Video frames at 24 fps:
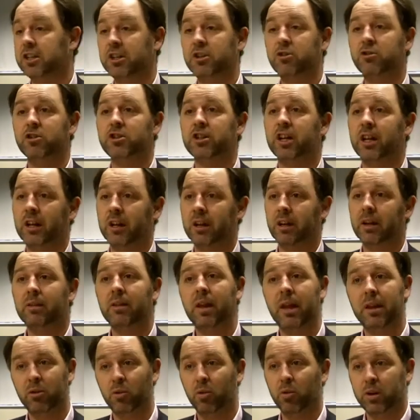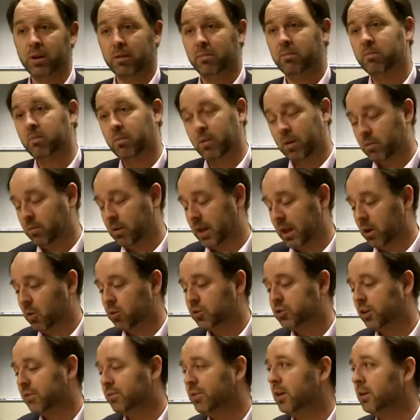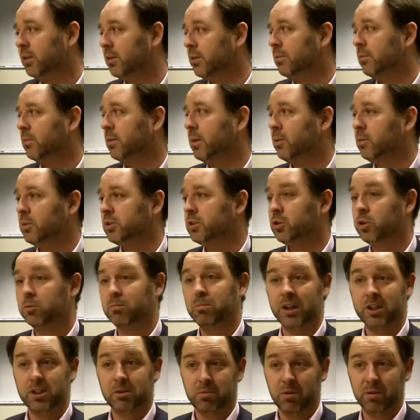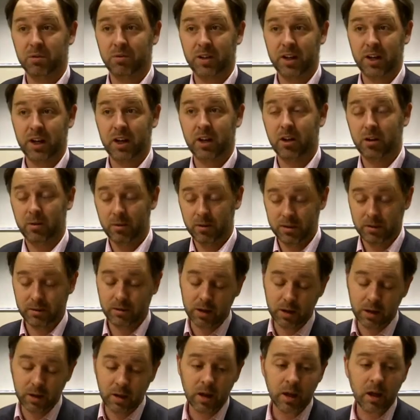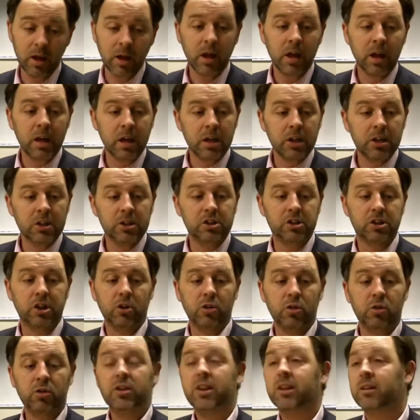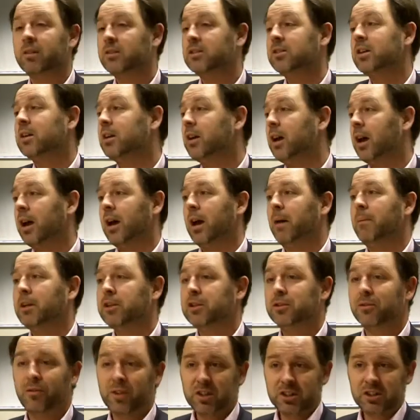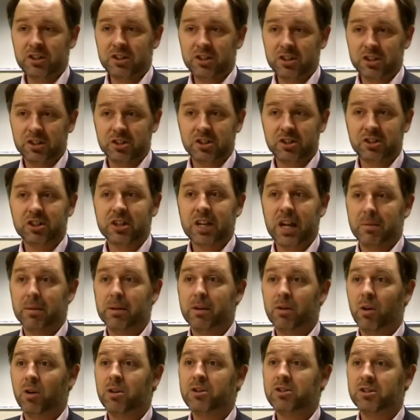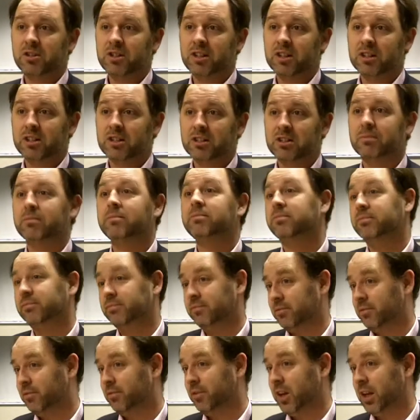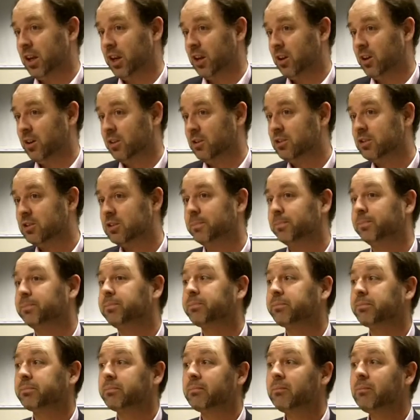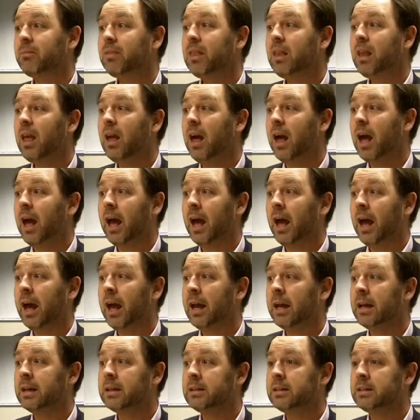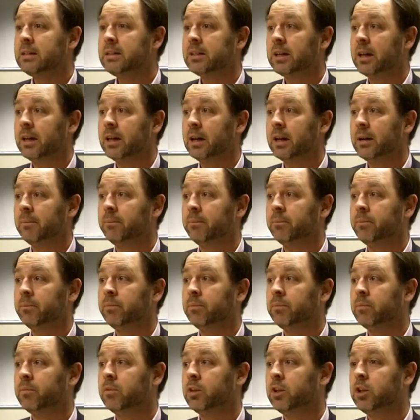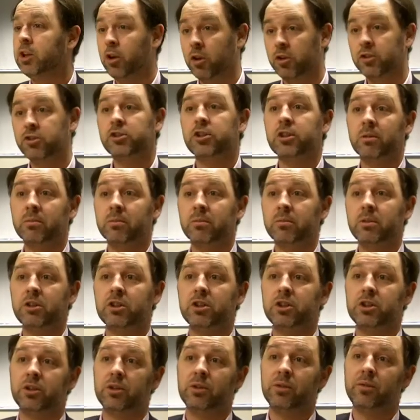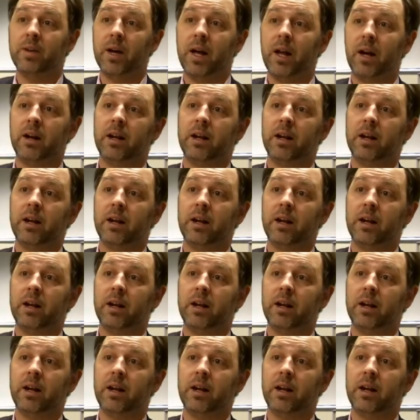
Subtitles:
It's interesting, and they also felt that it was a good place to put video. A bunch of physicists came across these videos and used them to